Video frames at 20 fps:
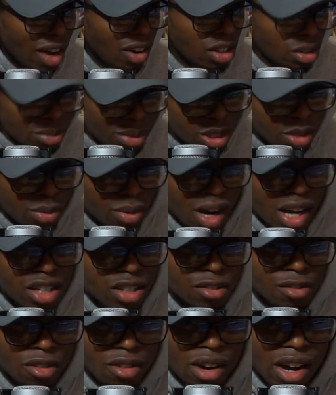I wouldn't be
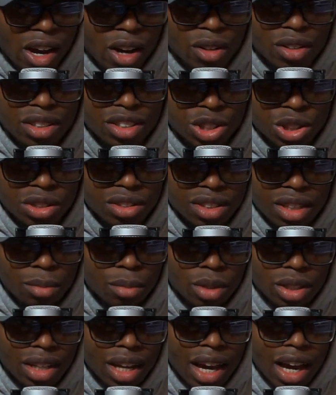surprised if around just
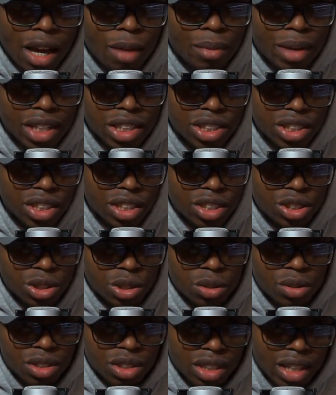summertime next year,
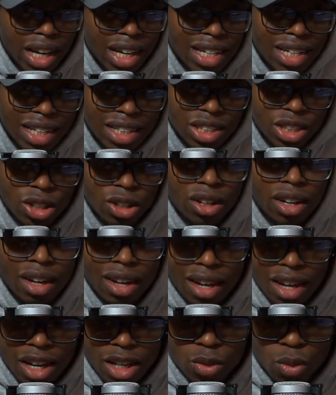June, July next year,
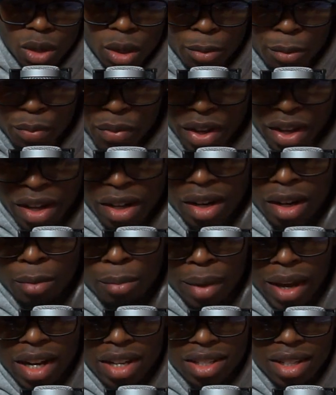is when a
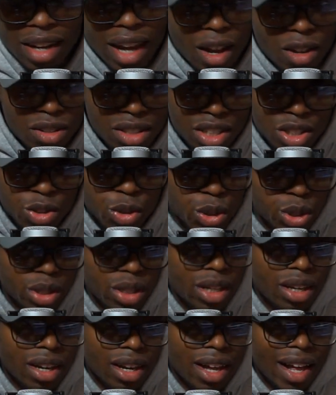beta is announced, because
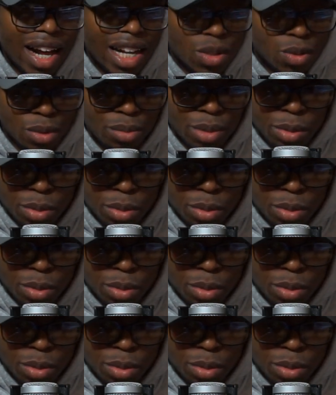usually that's when